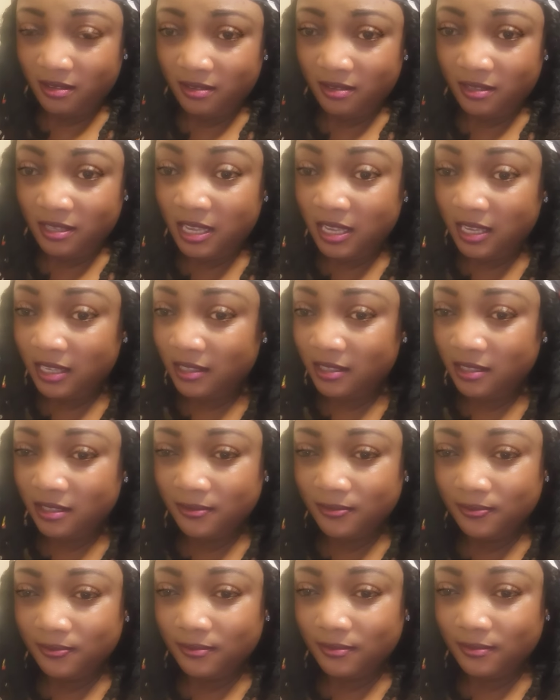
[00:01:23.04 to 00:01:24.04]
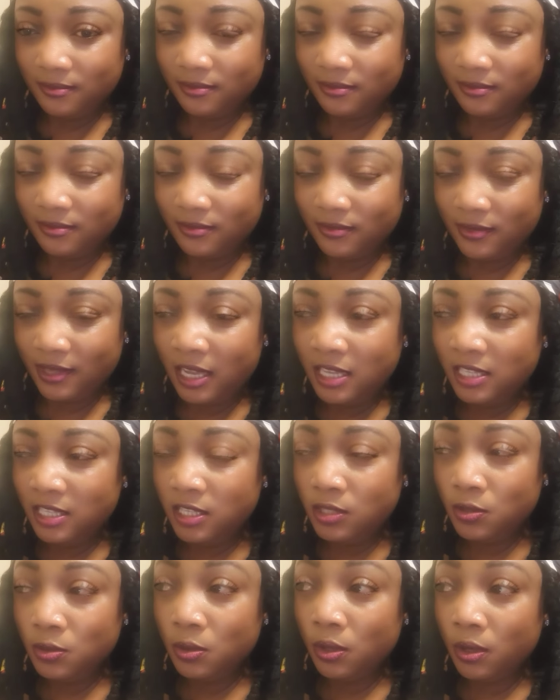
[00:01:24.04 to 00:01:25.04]
Yes. And
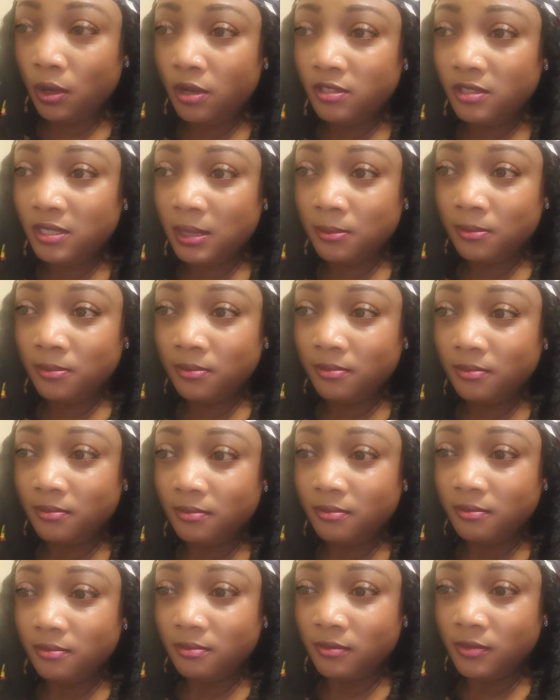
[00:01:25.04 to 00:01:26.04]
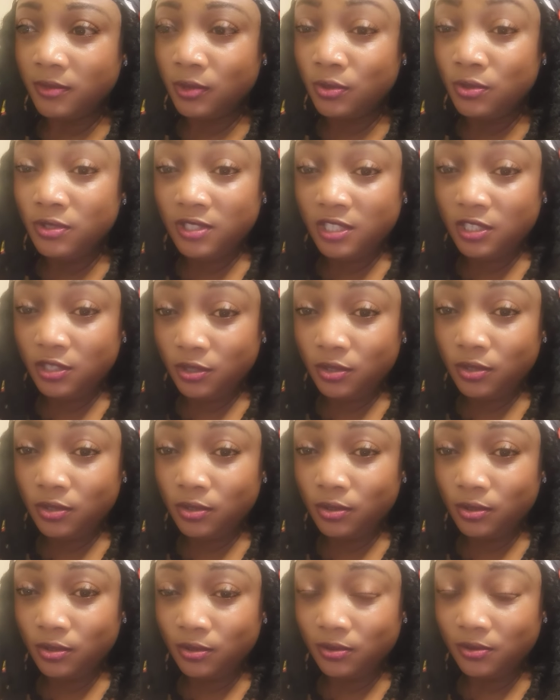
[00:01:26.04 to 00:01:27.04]
it will cause them losing
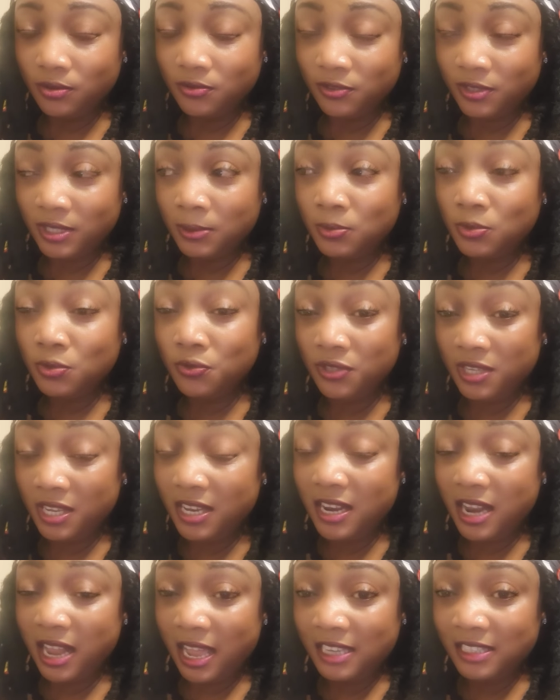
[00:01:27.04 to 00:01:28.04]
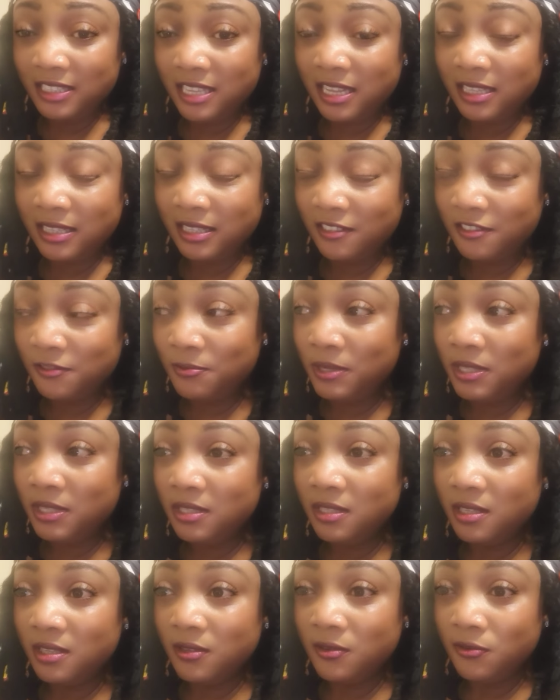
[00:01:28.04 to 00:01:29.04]
you for them to realize that they've
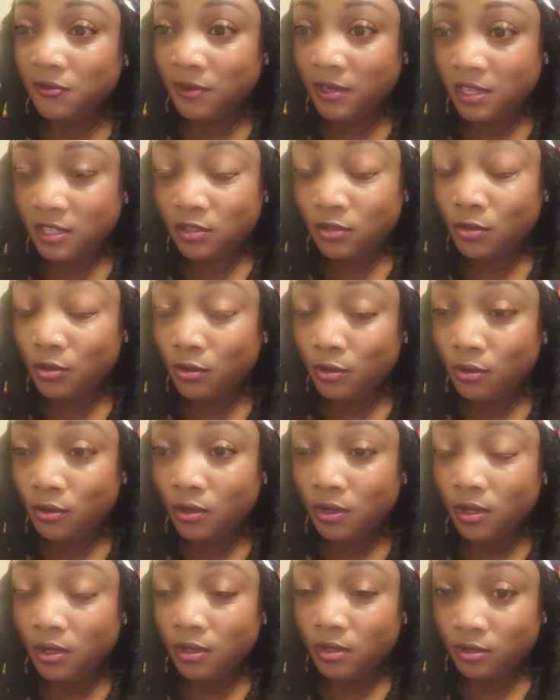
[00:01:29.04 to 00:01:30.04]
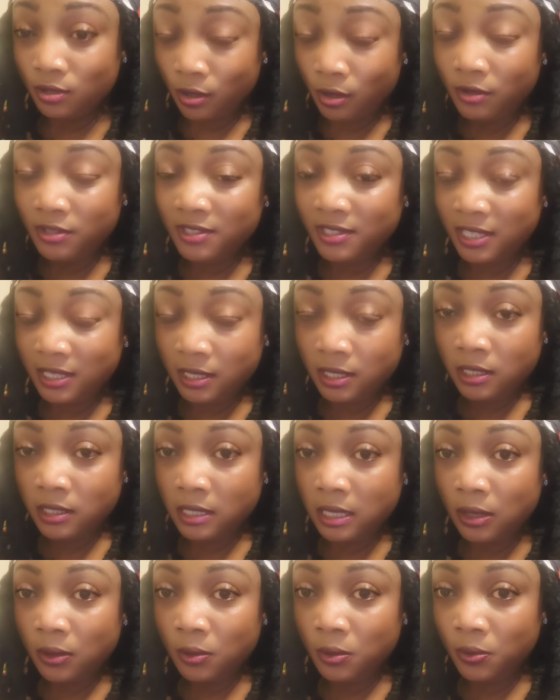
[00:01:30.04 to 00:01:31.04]
been really so toxic in
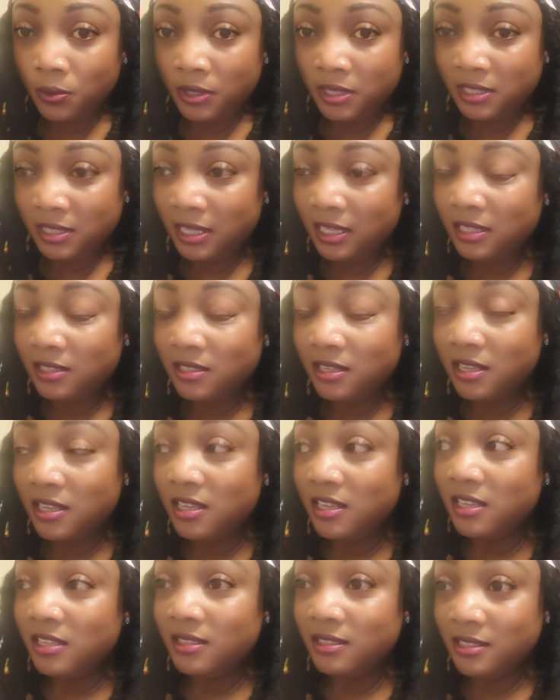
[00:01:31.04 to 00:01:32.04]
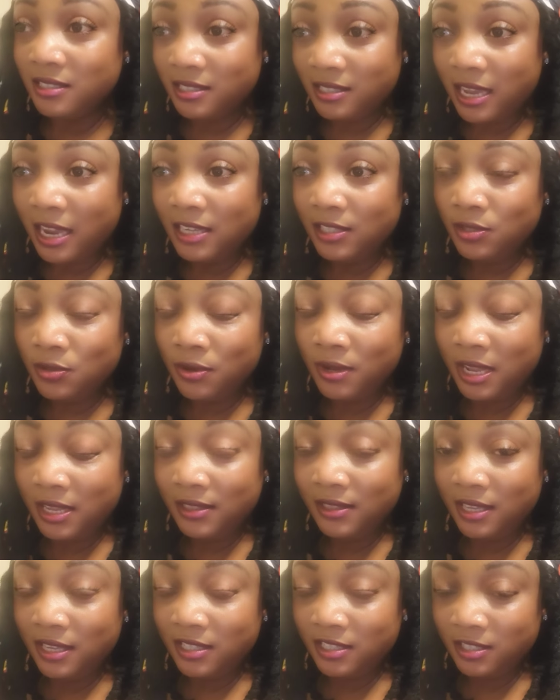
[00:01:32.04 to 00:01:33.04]
their own ways and decide to
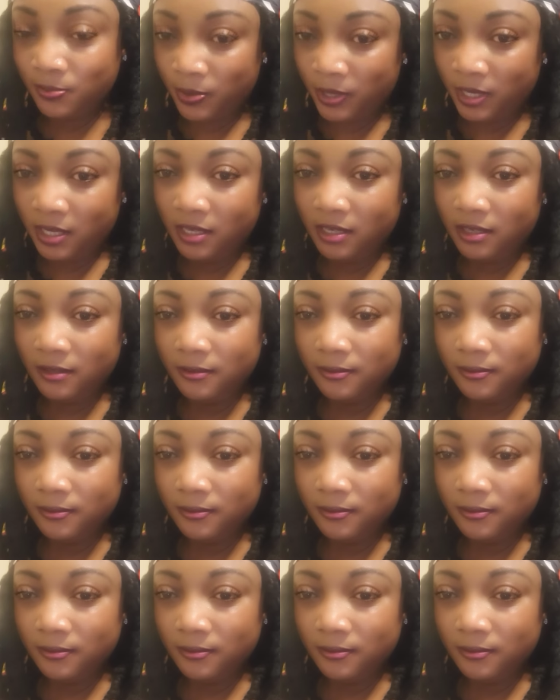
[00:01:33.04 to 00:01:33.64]
let things be.